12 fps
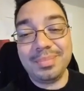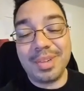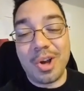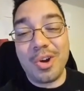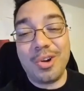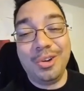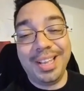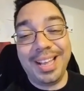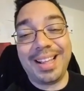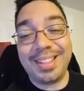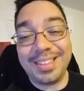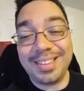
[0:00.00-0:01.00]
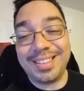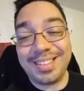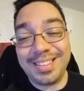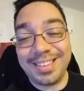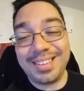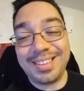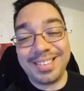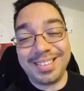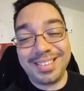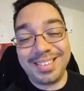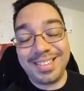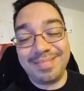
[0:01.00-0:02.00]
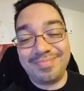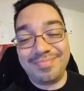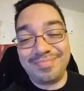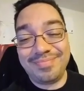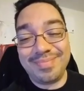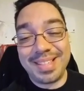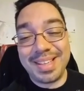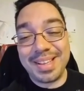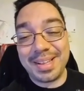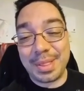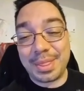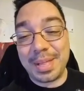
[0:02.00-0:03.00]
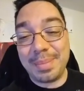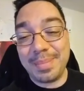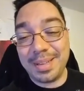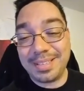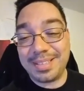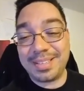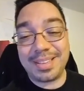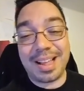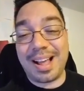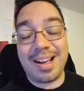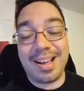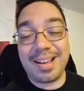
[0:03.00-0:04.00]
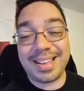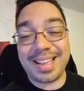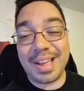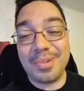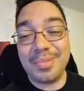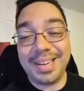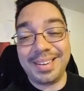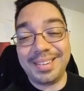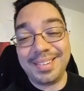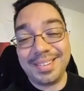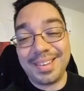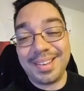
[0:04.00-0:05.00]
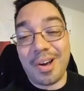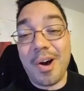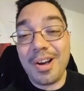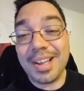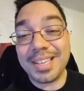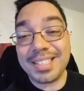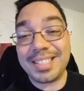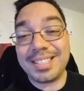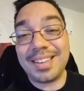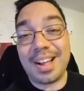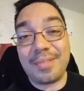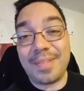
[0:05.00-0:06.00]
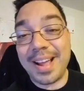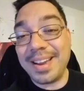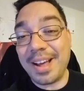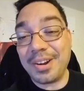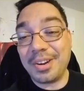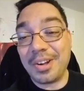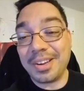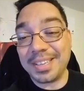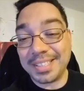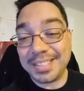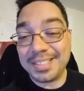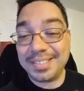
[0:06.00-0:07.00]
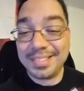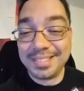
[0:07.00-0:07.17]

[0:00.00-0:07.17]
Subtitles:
Oh yeah, the Thin Mints. I can't wait. August. I'll find out in August.